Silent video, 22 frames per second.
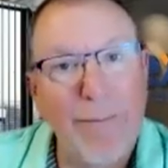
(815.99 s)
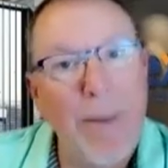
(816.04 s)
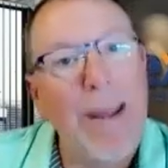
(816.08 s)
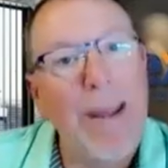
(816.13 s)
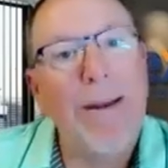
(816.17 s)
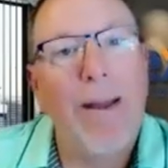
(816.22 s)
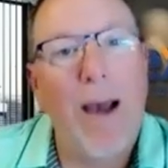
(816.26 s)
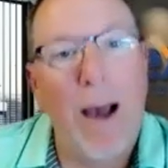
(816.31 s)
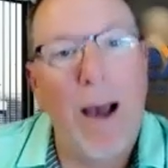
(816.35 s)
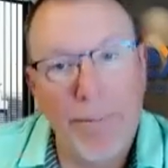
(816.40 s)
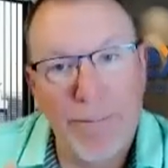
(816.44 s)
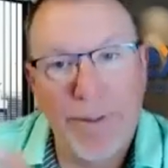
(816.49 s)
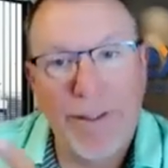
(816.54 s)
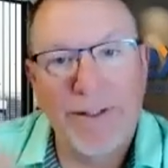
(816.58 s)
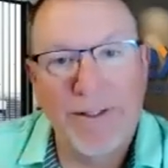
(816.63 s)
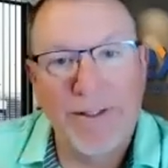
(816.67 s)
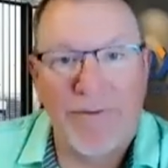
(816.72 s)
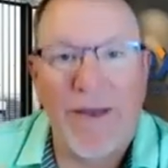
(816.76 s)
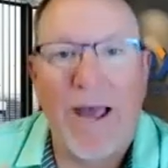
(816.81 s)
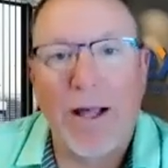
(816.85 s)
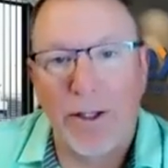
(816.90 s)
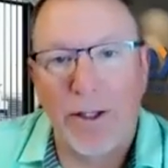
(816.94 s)
may not be
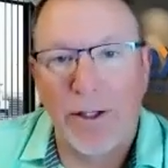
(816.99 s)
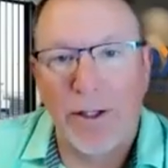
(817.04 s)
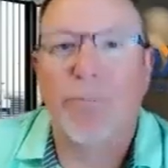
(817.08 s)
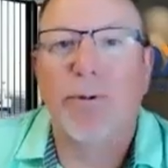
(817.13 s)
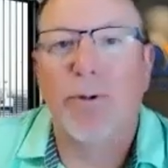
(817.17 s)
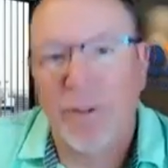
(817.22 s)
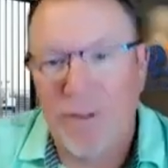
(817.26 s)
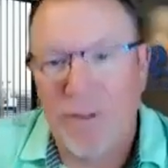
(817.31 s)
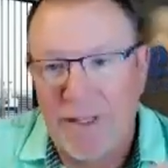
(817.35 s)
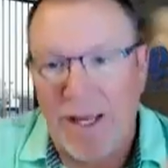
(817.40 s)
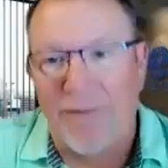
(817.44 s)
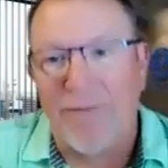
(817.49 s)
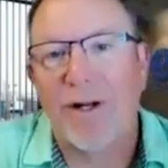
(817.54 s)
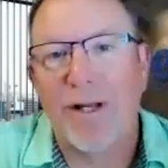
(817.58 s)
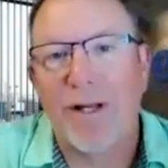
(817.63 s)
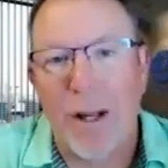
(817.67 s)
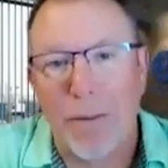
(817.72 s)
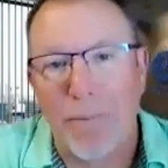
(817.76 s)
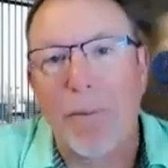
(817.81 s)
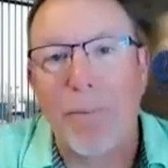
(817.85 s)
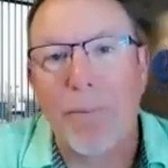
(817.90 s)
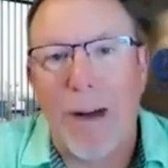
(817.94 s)
as valuable as having a couple